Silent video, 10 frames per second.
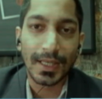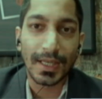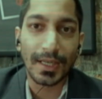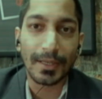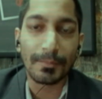
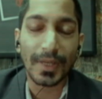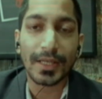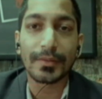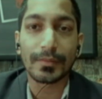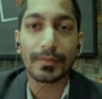
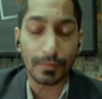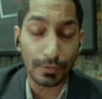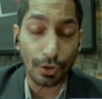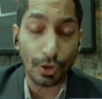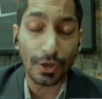And
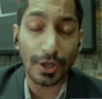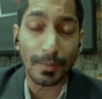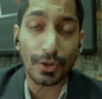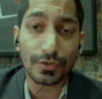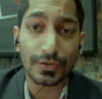talking
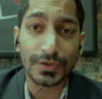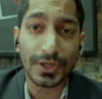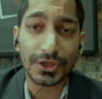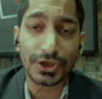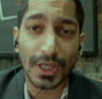about those
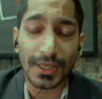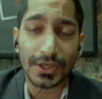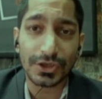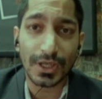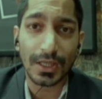
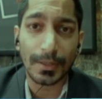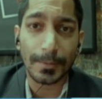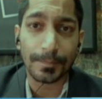Shaheen Shah